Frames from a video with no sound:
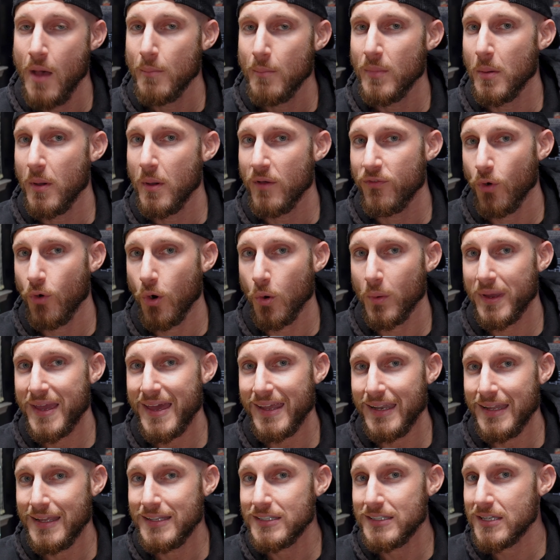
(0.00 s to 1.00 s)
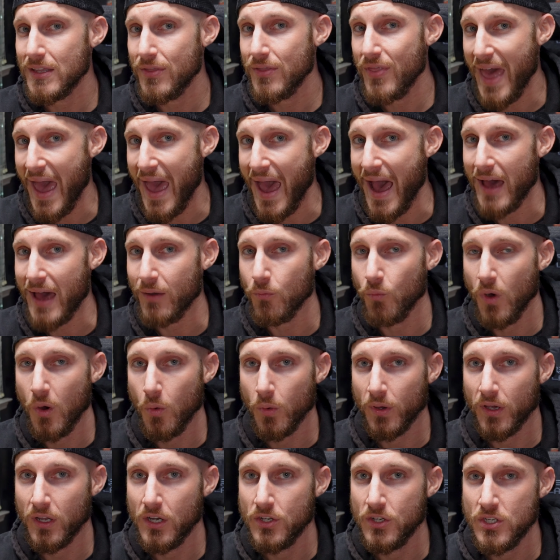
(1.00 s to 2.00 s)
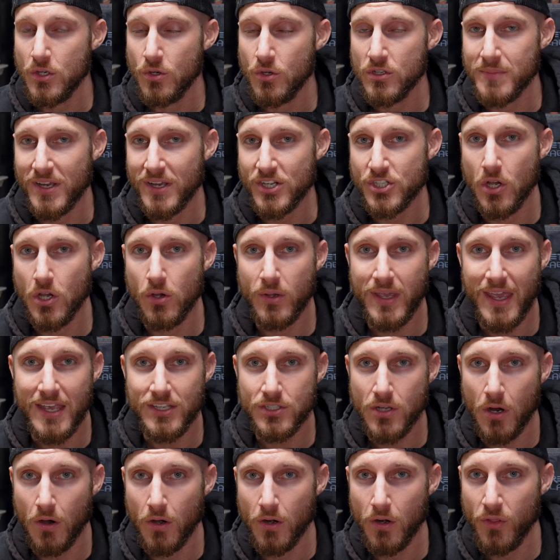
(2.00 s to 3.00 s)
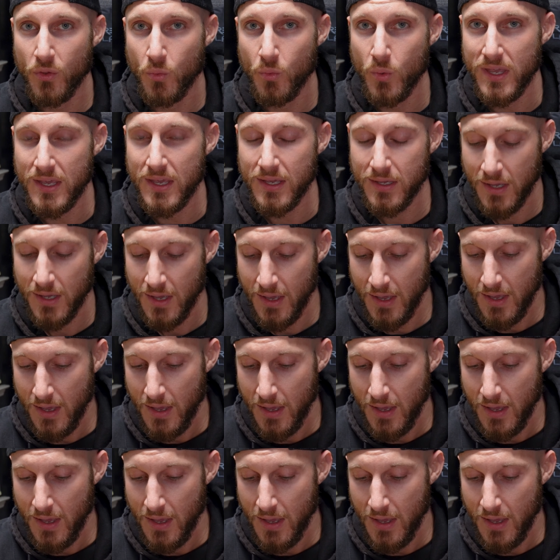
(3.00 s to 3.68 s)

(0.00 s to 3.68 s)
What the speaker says: But before we get into that, what we're going to do is my showcase card of the week.